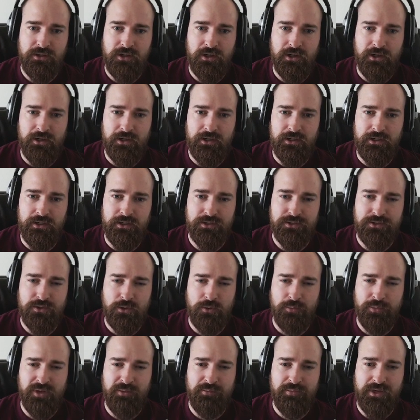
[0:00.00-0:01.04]
Uh,
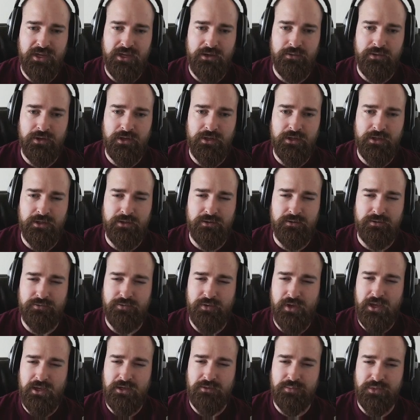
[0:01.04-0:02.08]
total pip count
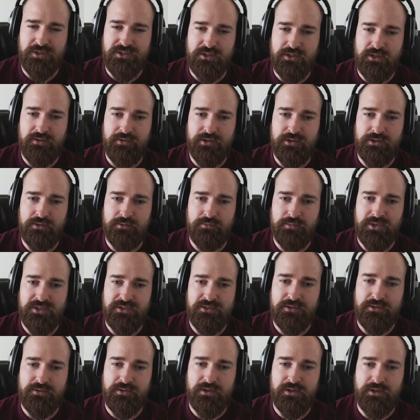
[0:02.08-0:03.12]
of eight plus eleven
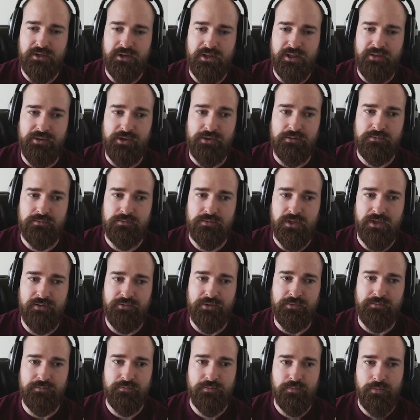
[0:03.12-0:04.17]
places. Uh, 11,
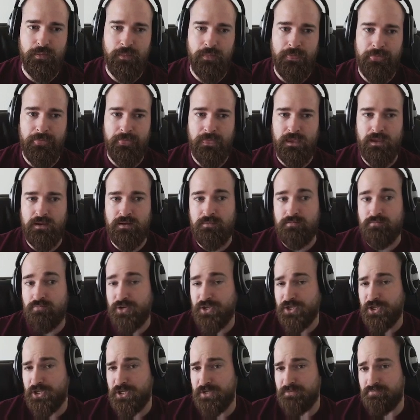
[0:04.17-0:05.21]
11.
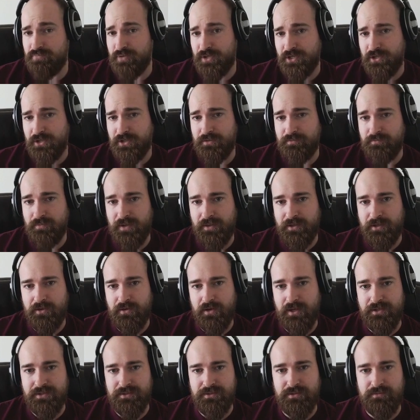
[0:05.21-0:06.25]
Pretty good. Pretty good. I like you
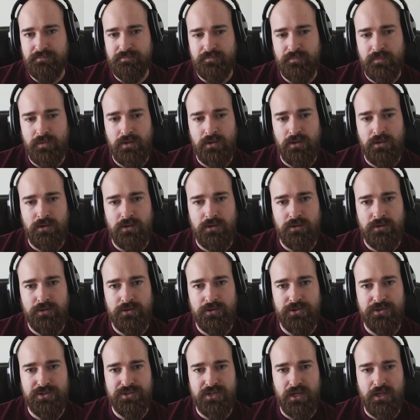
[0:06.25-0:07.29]
guys.
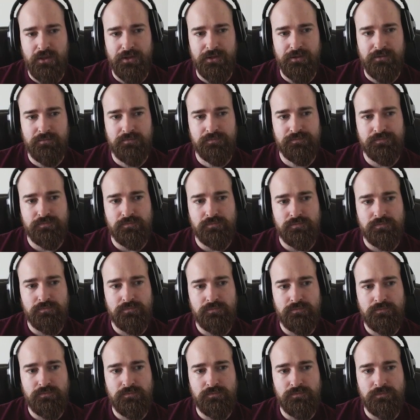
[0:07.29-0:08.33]
You're solid.
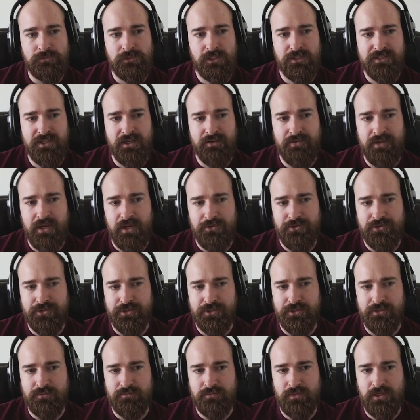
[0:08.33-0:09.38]
Let's have
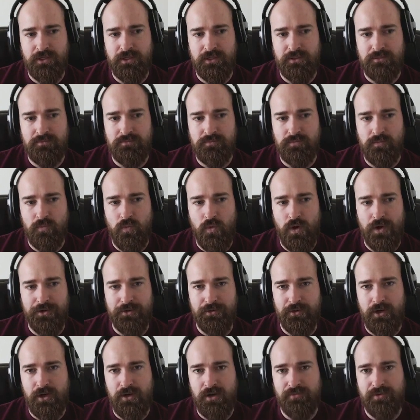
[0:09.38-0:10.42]
Gouger um,
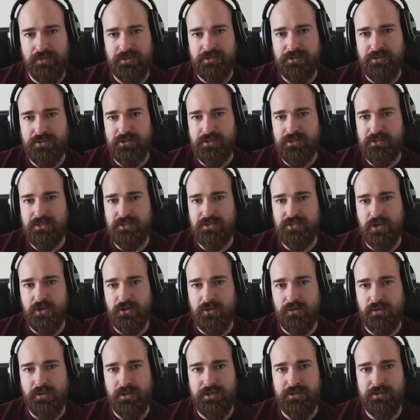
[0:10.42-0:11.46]
wander off into the
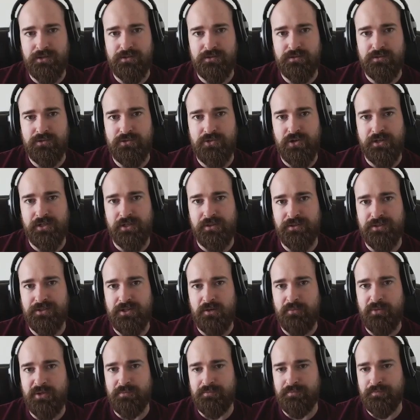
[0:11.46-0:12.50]
jungle and track down this
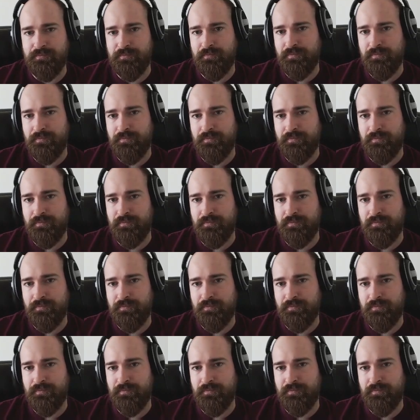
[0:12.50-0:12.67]
army.